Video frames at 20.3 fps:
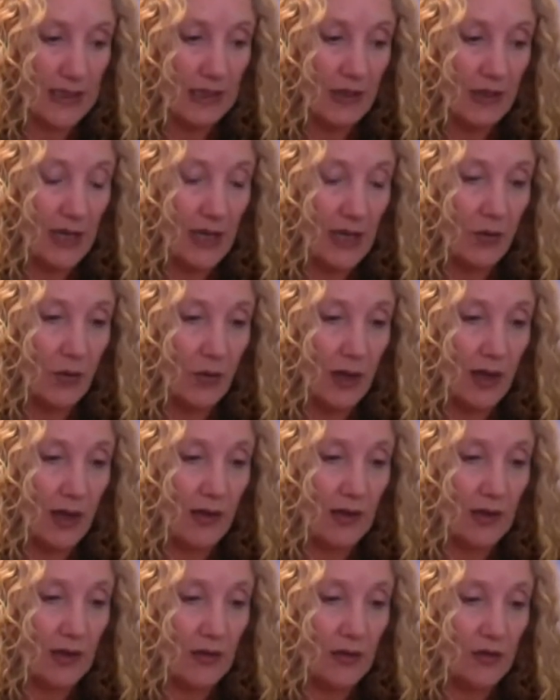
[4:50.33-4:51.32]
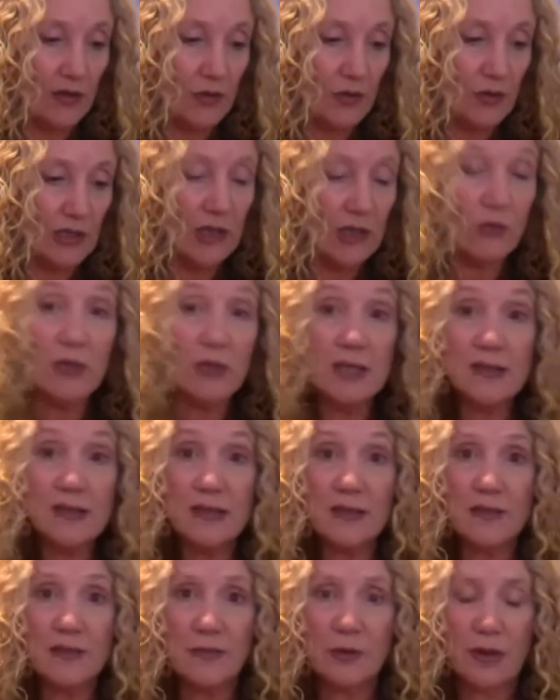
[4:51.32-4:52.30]
and and and there are two key
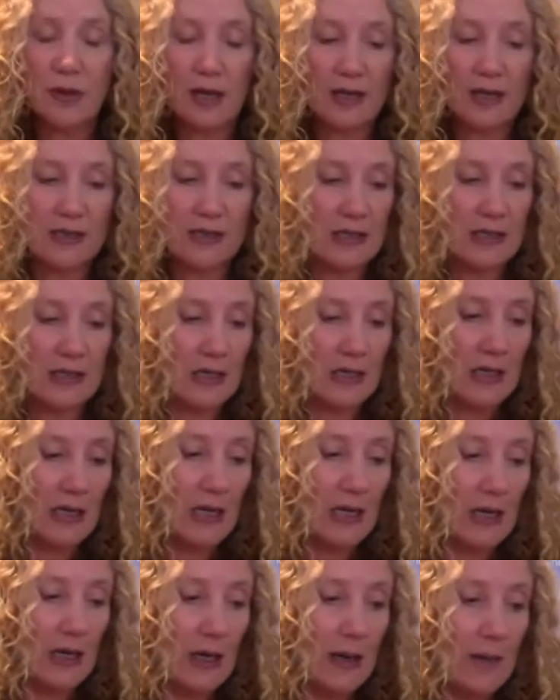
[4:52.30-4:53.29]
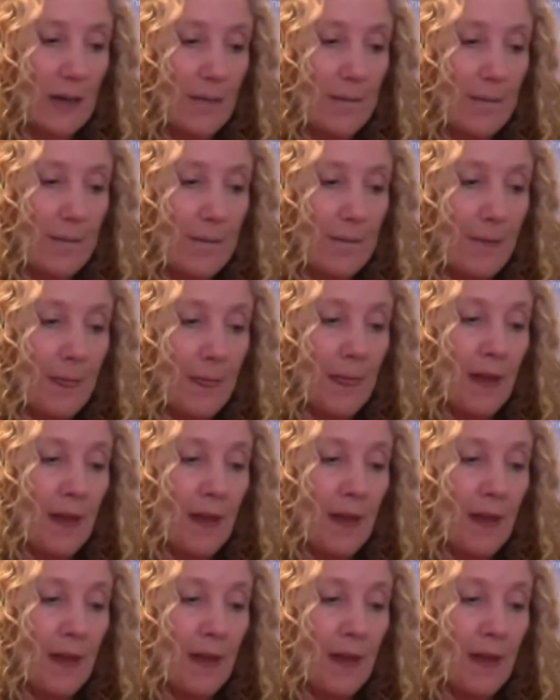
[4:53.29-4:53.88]
reasons for that. Um,